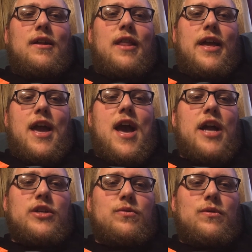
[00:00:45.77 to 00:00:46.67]
like
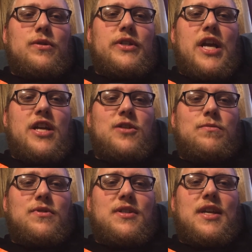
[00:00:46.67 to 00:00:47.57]
actual
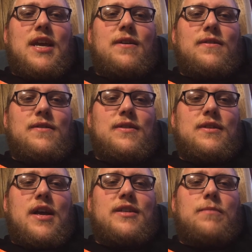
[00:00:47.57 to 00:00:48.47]
tangible
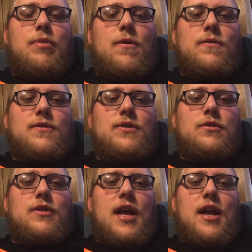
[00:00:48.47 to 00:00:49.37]
skills as opposed
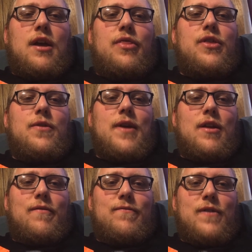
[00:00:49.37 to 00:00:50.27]
to like
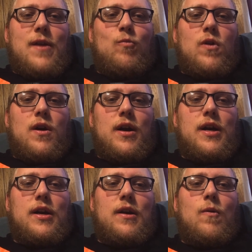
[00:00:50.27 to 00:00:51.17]
theoretical
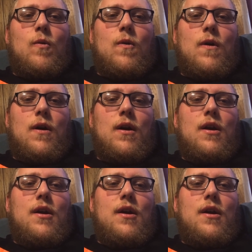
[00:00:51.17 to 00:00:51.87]
framework or